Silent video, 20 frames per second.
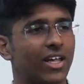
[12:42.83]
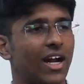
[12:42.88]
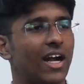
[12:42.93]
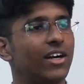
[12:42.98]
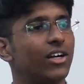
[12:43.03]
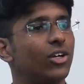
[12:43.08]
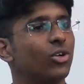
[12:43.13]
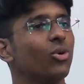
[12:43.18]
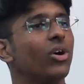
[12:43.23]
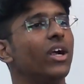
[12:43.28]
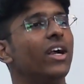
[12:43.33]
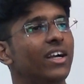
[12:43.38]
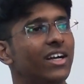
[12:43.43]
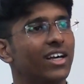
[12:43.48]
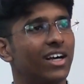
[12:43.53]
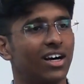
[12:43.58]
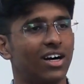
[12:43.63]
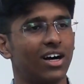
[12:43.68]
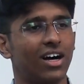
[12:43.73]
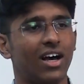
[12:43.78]
credit to
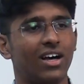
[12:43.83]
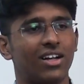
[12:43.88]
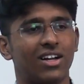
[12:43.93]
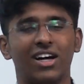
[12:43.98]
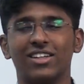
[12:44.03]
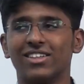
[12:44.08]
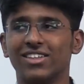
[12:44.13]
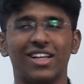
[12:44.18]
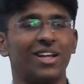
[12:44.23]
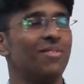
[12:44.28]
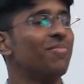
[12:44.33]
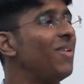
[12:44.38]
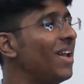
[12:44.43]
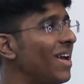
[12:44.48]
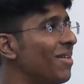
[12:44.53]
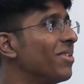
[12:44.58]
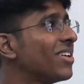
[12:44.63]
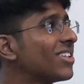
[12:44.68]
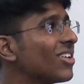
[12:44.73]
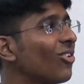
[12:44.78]
India rather than
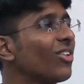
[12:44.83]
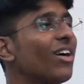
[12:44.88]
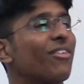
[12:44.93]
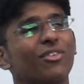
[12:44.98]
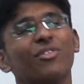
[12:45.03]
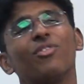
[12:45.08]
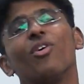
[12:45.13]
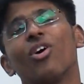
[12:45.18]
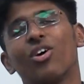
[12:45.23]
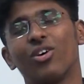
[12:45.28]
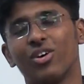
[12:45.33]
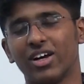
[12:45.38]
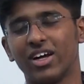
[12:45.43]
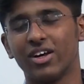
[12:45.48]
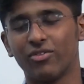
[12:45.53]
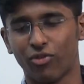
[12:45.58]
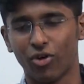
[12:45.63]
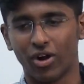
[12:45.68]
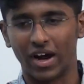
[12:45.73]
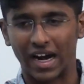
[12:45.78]
blaming South Africa
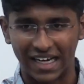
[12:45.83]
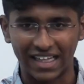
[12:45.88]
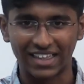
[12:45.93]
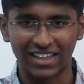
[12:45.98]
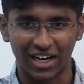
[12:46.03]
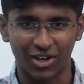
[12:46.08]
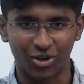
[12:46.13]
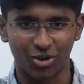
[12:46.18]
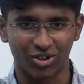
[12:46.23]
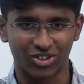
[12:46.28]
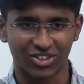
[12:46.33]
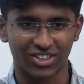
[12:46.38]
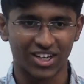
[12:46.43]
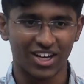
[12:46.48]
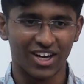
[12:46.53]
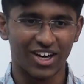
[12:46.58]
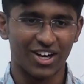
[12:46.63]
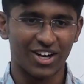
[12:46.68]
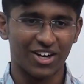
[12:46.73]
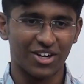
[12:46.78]
for getting that loss.
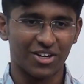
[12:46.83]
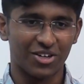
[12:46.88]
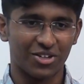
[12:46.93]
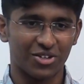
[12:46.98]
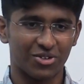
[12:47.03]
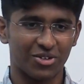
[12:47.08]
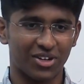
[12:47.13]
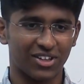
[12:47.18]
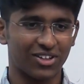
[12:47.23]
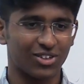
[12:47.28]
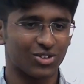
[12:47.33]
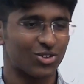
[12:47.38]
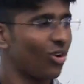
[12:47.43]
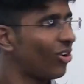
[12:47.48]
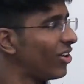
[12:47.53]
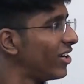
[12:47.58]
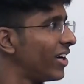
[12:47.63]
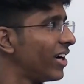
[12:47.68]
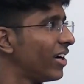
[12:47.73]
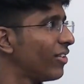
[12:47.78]
So I think a
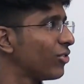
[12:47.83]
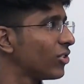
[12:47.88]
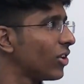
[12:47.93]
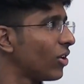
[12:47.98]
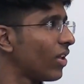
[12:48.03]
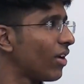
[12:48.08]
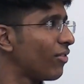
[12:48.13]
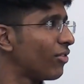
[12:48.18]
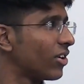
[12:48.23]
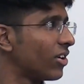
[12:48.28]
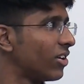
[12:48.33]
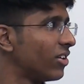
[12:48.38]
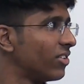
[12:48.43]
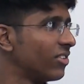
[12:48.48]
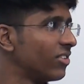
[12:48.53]
solid 8 for South Africa.